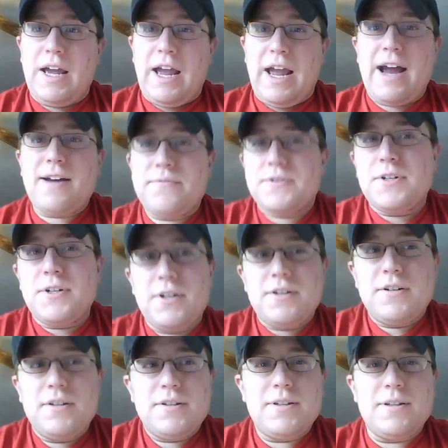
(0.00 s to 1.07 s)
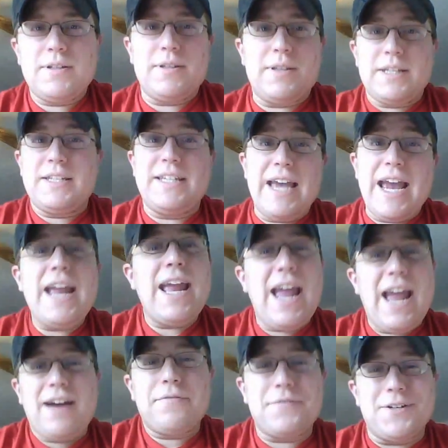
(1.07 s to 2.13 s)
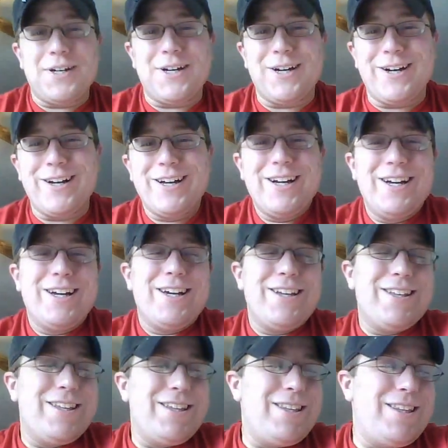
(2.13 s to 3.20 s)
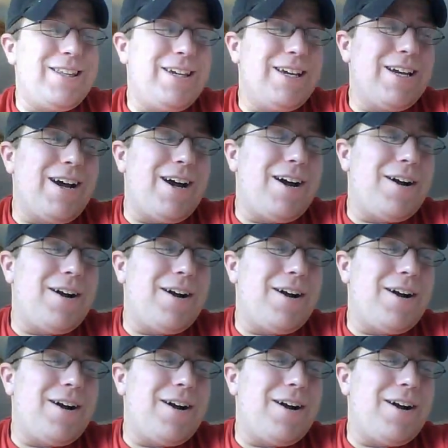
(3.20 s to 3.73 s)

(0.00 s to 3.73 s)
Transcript: after the day after the